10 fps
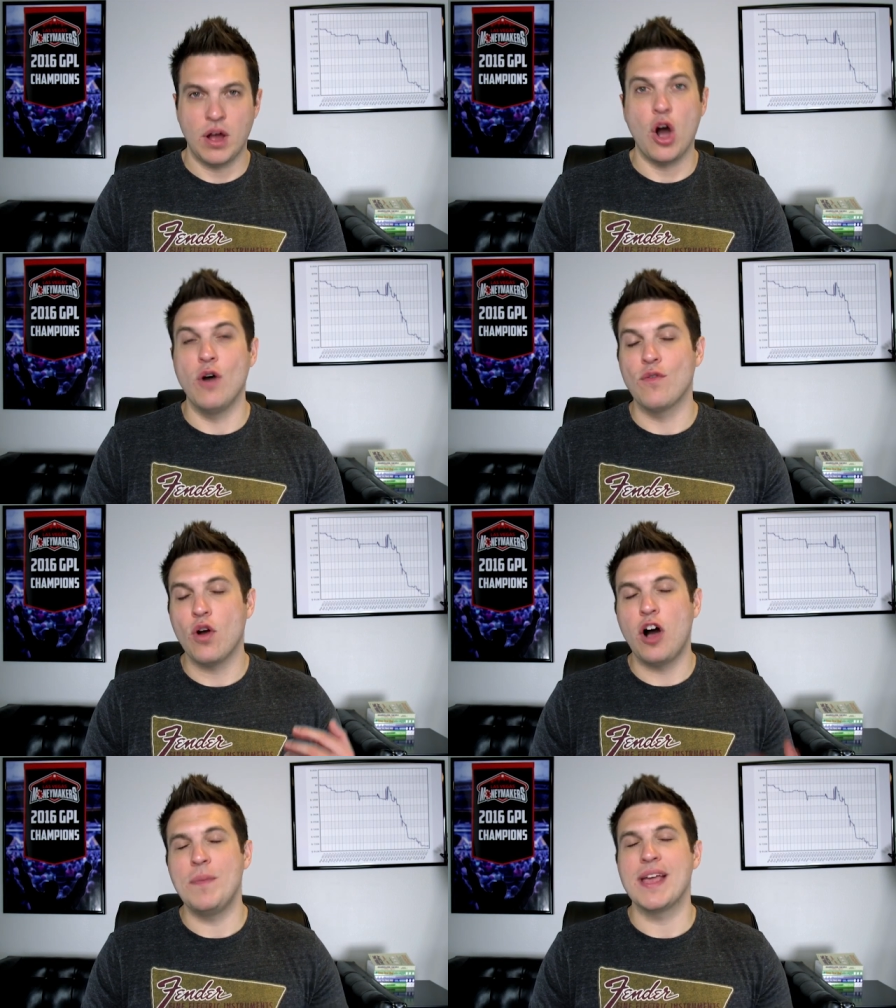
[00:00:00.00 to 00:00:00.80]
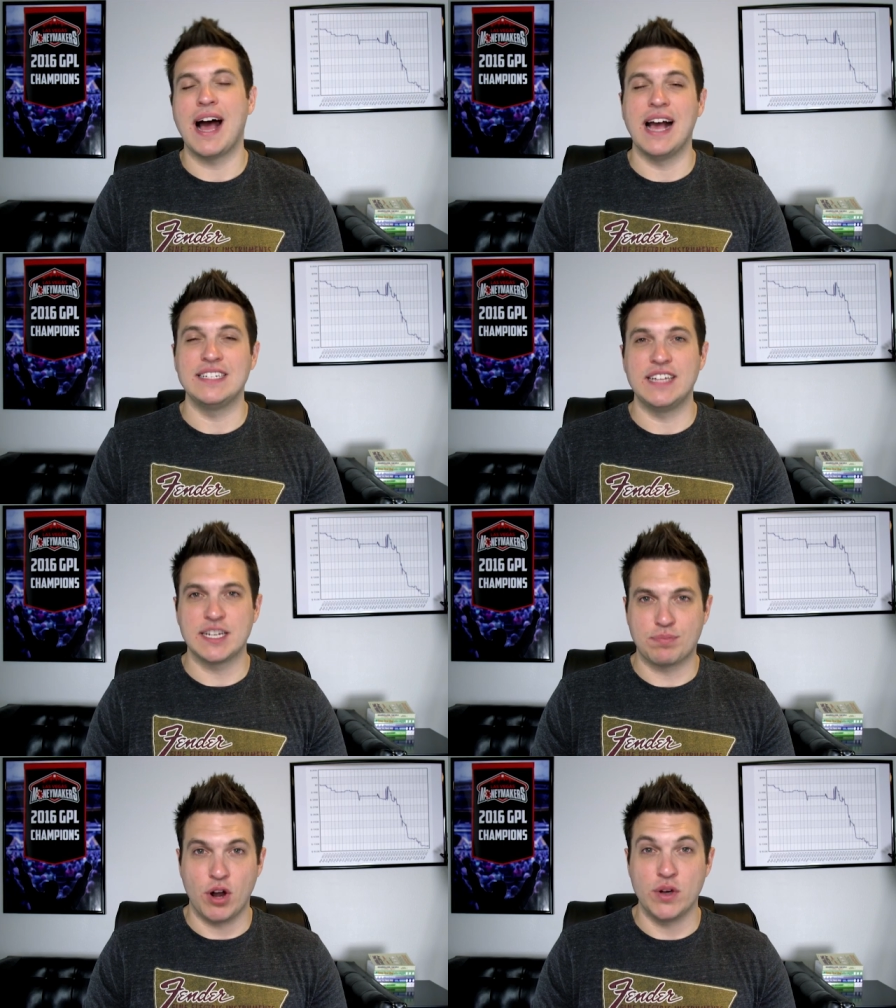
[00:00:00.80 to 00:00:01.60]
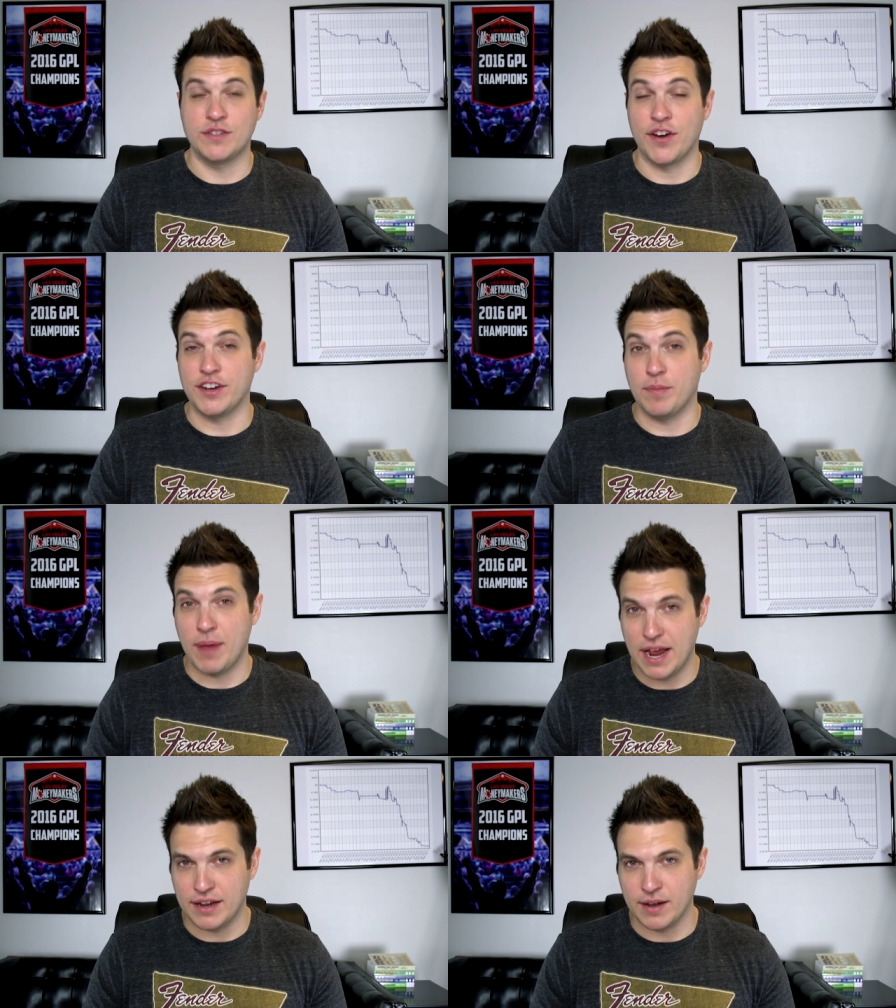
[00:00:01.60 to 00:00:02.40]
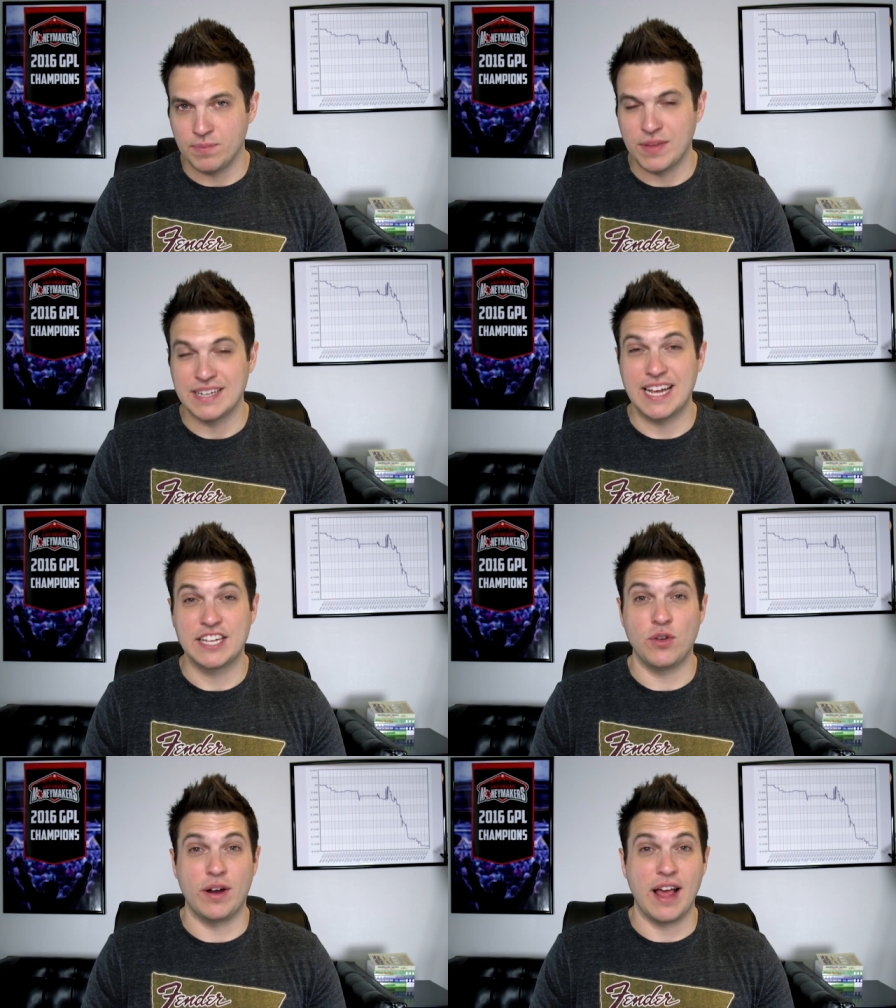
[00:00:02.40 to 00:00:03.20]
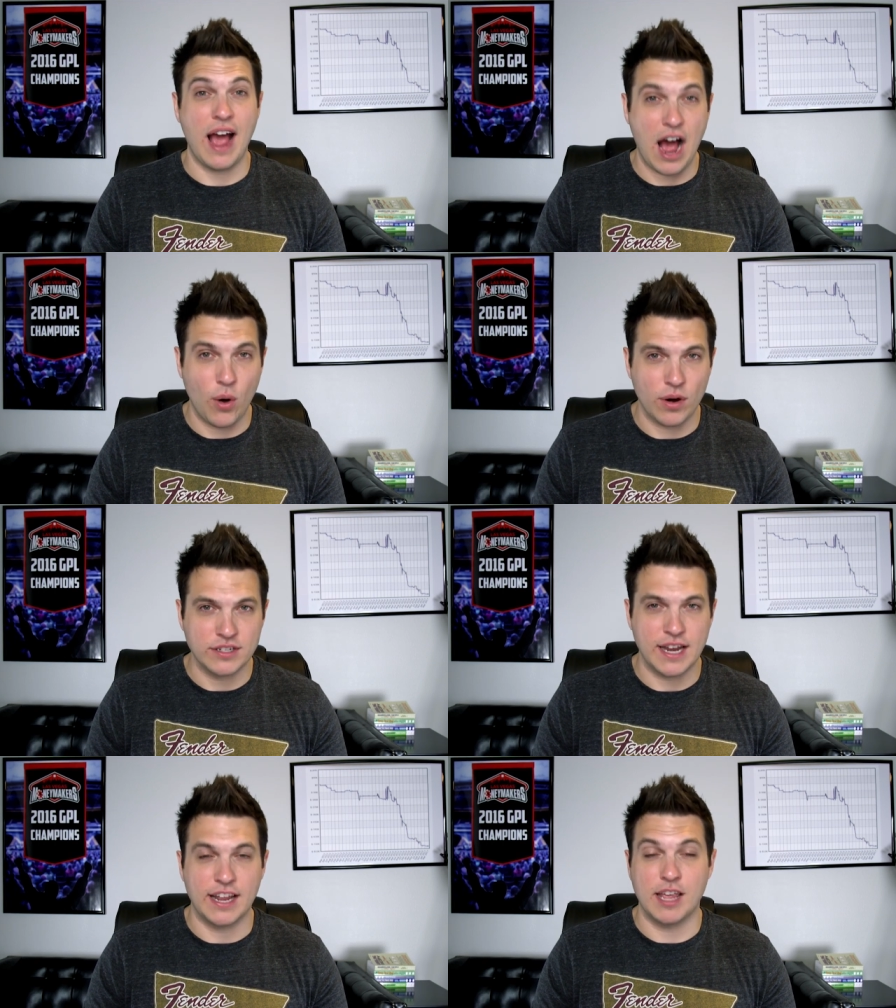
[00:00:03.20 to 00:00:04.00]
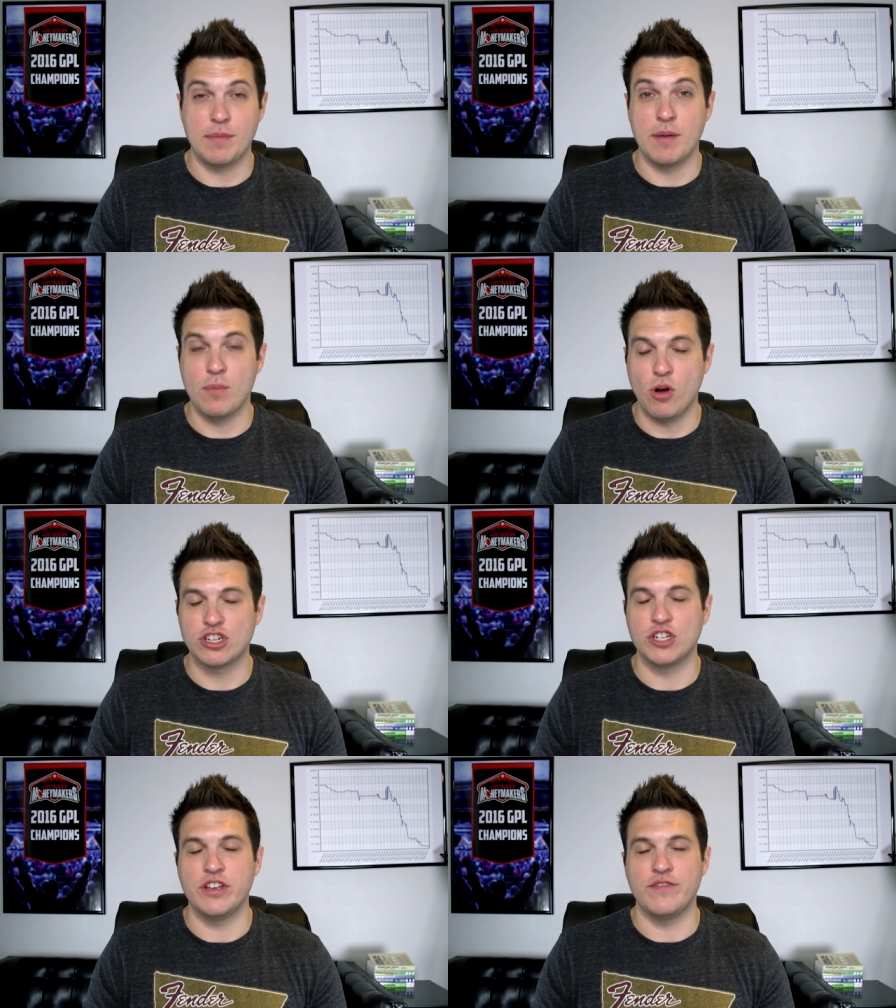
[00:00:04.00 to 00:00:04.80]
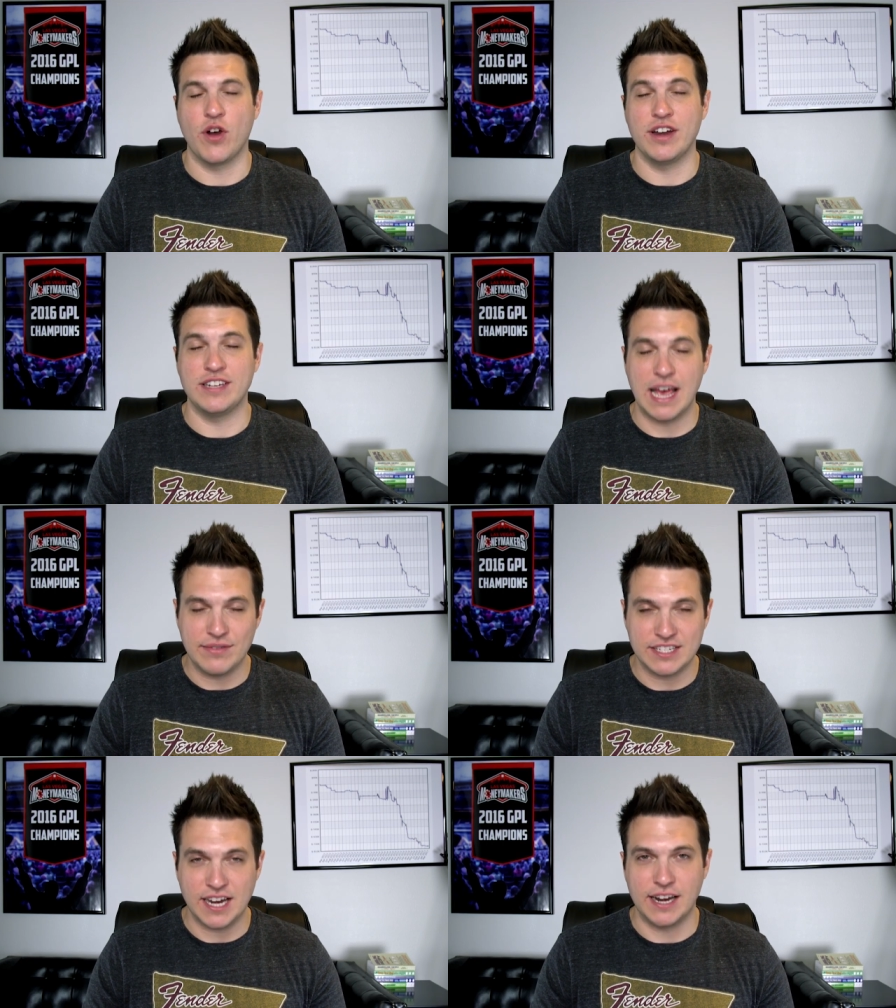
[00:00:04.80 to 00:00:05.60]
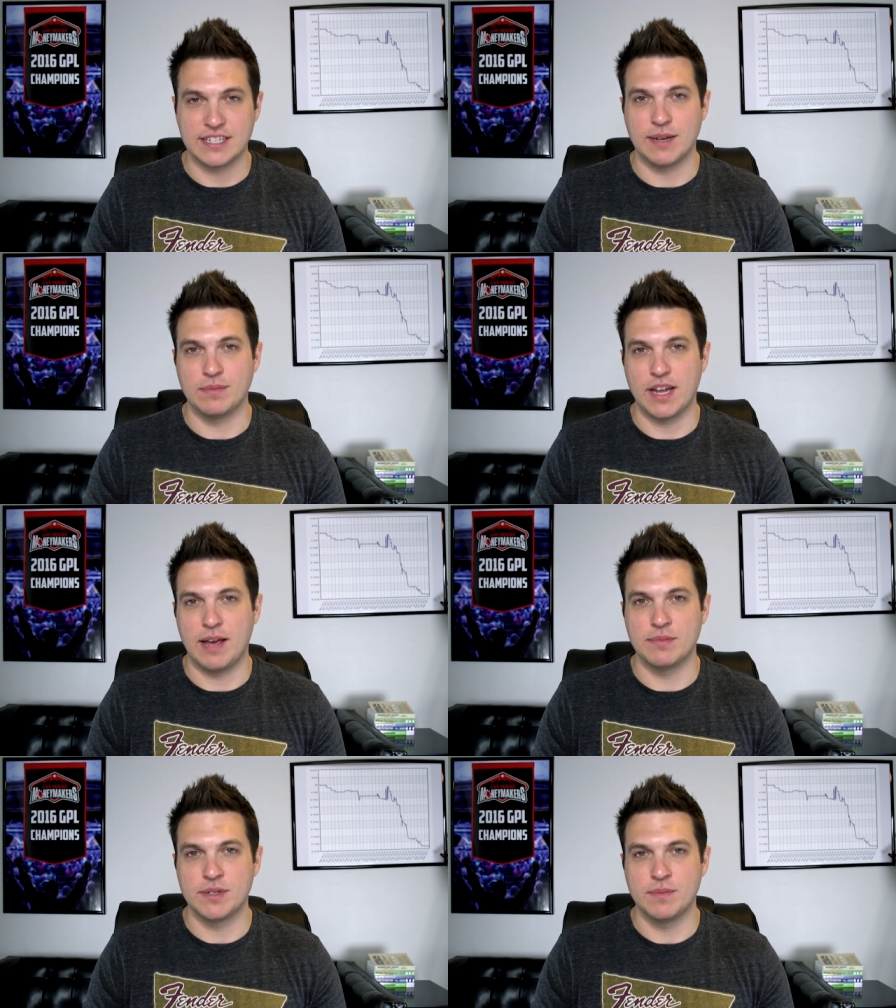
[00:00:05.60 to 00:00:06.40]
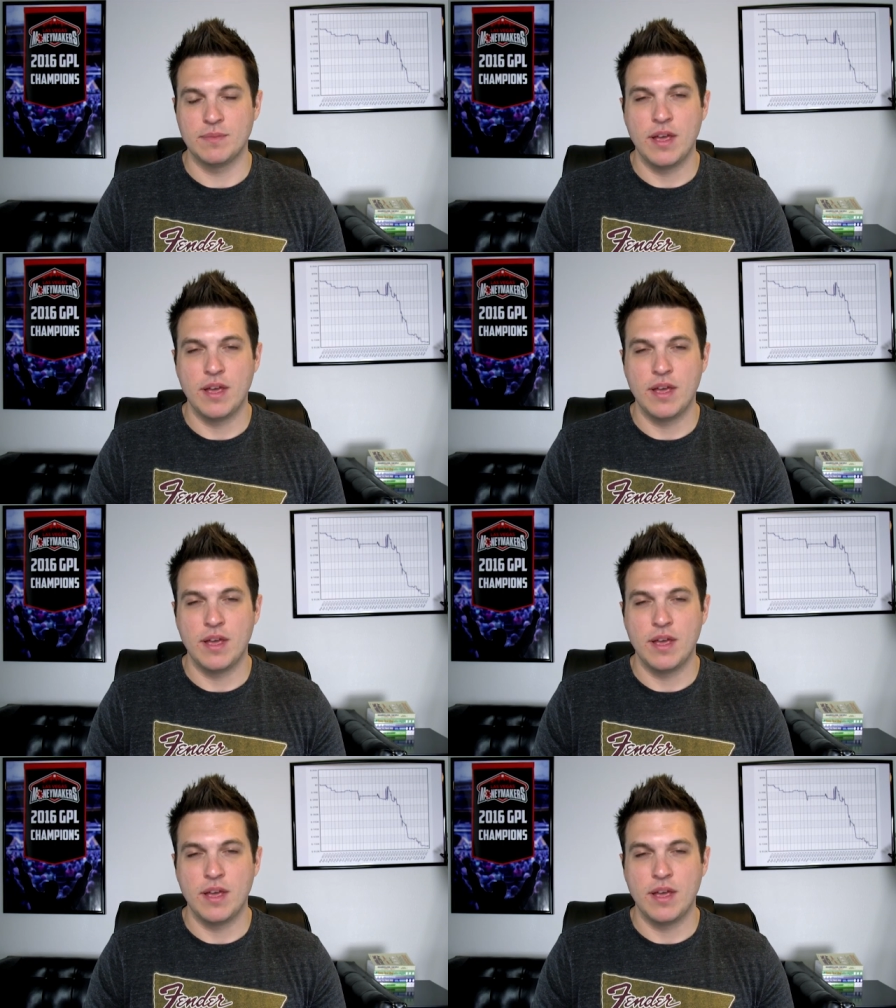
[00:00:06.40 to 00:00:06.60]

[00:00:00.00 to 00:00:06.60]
Overall, being a high-stakes pro is very demanding. Takes a lot of hours, and it can be emotionally very devastating sometimes.